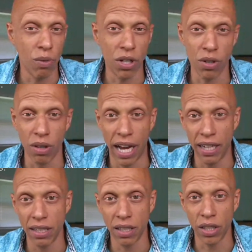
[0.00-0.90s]
when you do
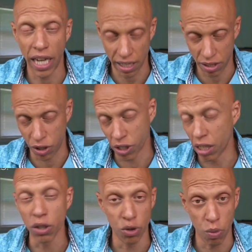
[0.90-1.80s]
that, yes, you're going to
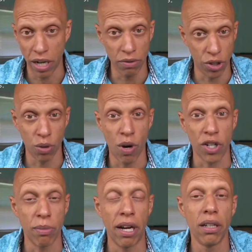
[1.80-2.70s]
lose weight. There's no
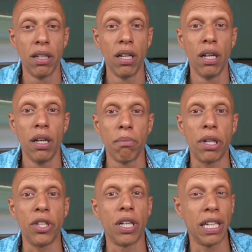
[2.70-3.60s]
question about it. But
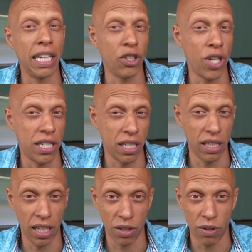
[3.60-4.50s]
you're going to
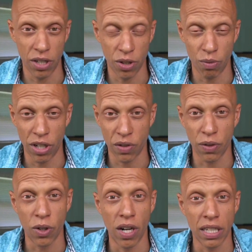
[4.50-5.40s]
drastically increase your risk for
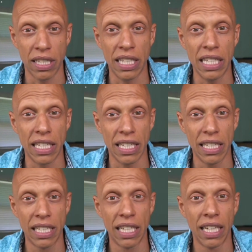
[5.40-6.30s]
chronic
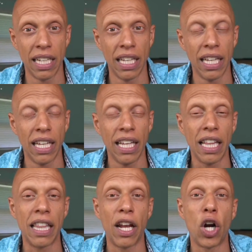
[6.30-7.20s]
diseases
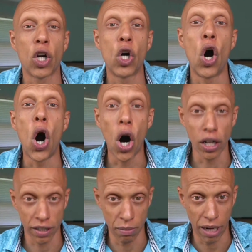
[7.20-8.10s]
that are
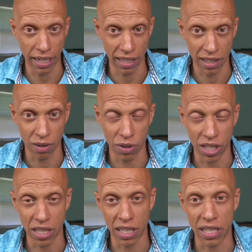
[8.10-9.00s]
caused by insulin
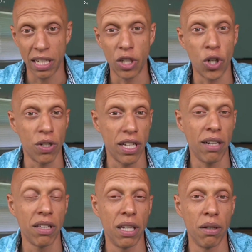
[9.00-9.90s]
resistance. And it turns
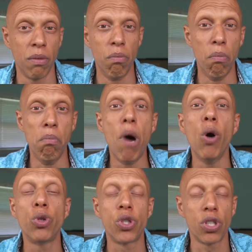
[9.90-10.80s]
out that
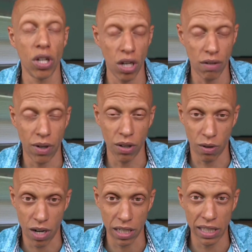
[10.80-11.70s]
most of all the
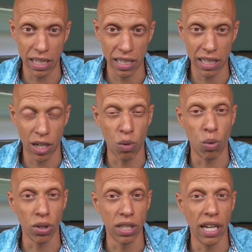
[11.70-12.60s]
chronic diseases in our
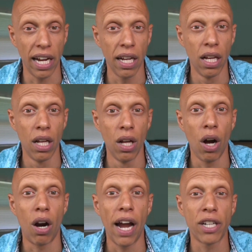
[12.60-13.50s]
world today
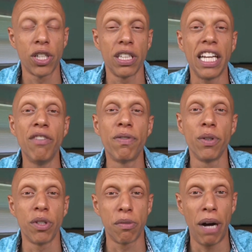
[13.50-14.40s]
are actually
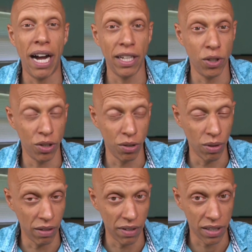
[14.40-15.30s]
influenced by your
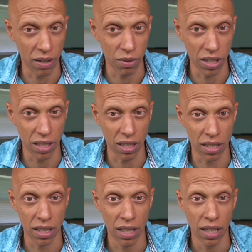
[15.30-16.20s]
degree of insulin
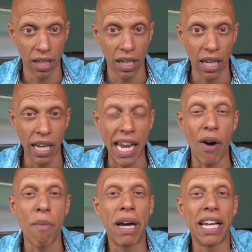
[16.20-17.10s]
resistance. Now,
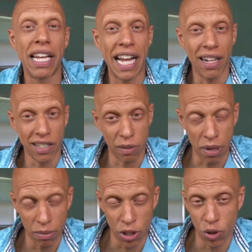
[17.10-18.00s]
a meta analysis
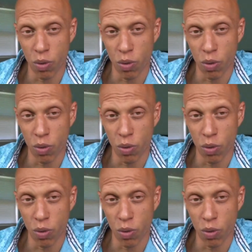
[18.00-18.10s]
published in